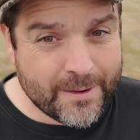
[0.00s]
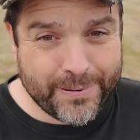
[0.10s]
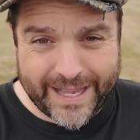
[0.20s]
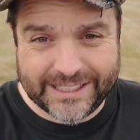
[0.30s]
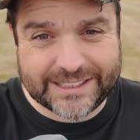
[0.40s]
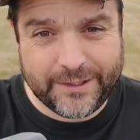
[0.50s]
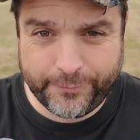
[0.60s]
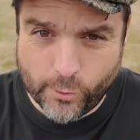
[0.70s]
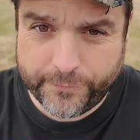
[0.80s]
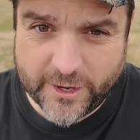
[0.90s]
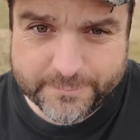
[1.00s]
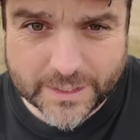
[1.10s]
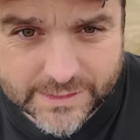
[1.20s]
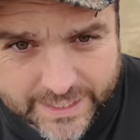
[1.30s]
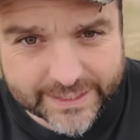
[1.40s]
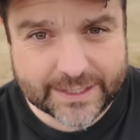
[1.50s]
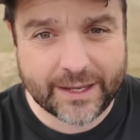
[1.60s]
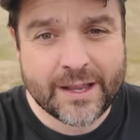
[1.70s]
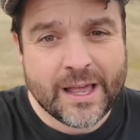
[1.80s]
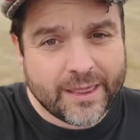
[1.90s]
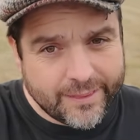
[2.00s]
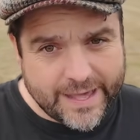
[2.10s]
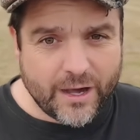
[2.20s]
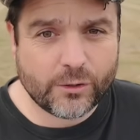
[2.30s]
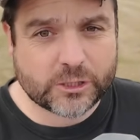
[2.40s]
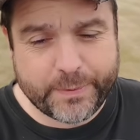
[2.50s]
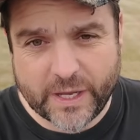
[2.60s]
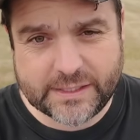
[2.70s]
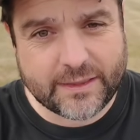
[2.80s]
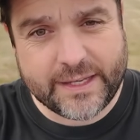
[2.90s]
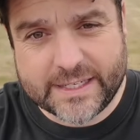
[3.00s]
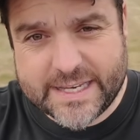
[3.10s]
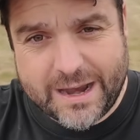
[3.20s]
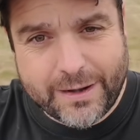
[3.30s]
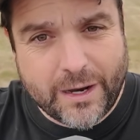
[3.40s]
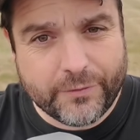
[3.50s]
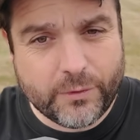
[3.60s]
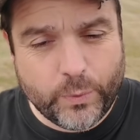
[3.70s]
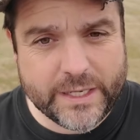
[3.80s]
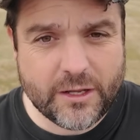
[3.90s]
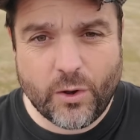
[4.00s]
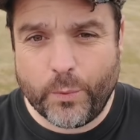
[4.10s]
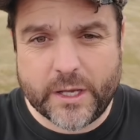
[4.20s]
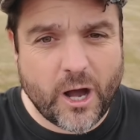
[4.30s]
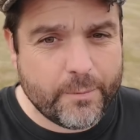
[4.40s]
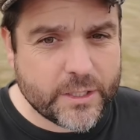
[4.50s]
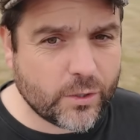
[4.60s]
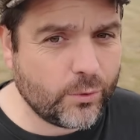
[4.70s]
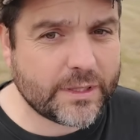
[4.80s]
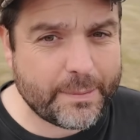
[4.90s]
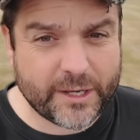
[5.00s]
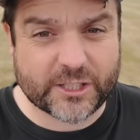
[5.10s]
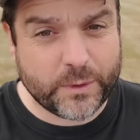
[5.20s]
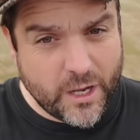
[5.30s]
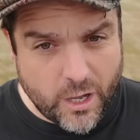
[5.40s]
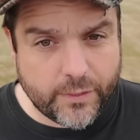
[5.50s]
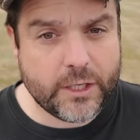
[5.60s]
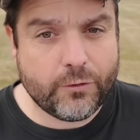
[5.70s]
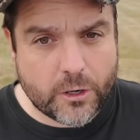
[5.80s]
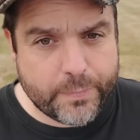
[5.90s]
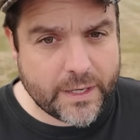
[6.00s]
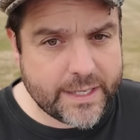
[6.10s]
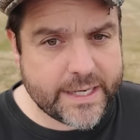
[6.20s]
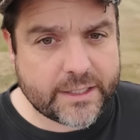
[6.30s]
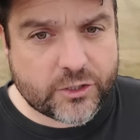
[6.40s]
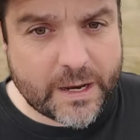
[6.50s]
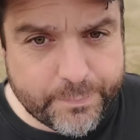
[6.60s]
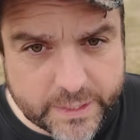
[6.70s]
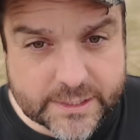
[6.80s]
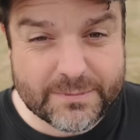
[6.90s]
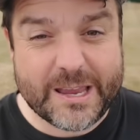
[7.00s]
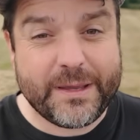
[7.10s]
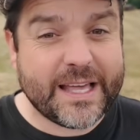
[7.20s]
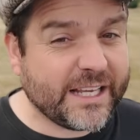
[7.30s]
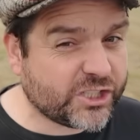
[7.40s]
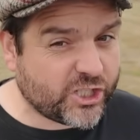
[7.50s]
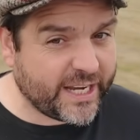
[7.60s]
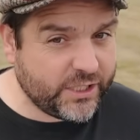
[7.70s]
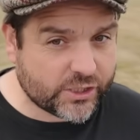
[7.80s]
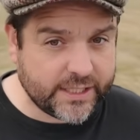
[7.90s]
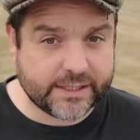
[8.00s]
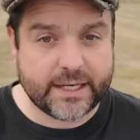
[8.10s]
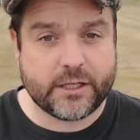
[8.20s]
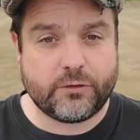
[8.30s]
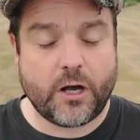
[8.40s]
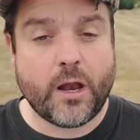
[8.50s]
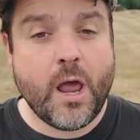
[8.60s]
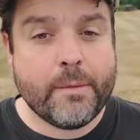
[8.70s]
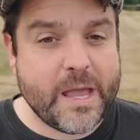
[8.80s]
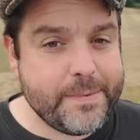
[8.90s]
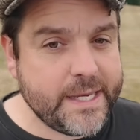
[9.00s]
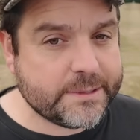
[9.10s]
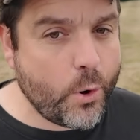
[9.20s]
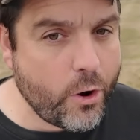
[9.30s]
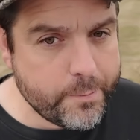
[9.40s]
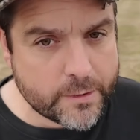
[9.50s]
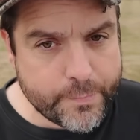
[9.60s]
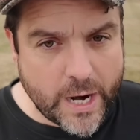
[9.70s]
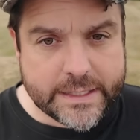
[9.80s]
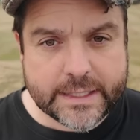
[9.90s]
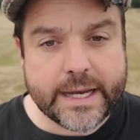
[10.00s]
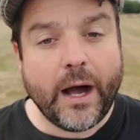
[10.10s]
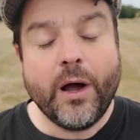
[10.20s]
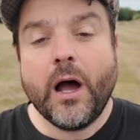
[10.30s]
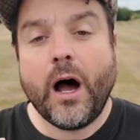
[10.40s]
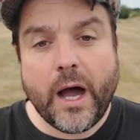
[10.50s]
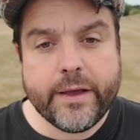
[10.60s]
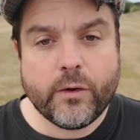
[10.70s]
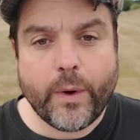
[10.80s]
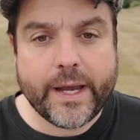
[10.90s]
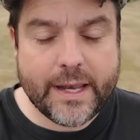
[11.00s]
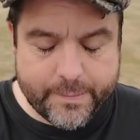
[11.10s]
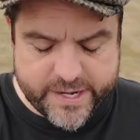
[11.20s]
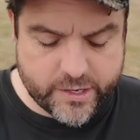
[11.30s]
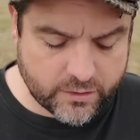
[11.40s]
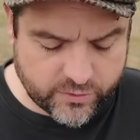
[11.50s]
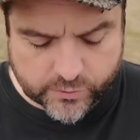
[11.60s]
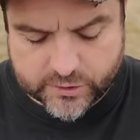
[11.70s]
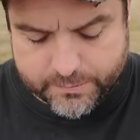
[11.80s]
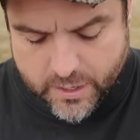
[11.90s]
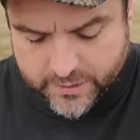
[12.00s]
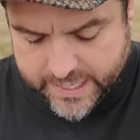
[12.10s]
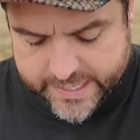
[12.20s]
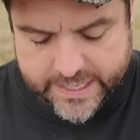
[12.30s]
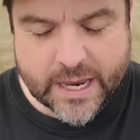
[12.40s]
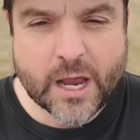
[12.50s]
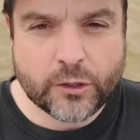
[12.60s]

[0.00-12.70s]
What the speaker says: But actually 4 or 5 months later, that whole Spursy thing is now out of the window and we can't be called that because we are the Europa League champions. Maybe that has changed things in his regard. Maybe he's more open-minded now. Either way, let me know your thoughts on Mark Gahey.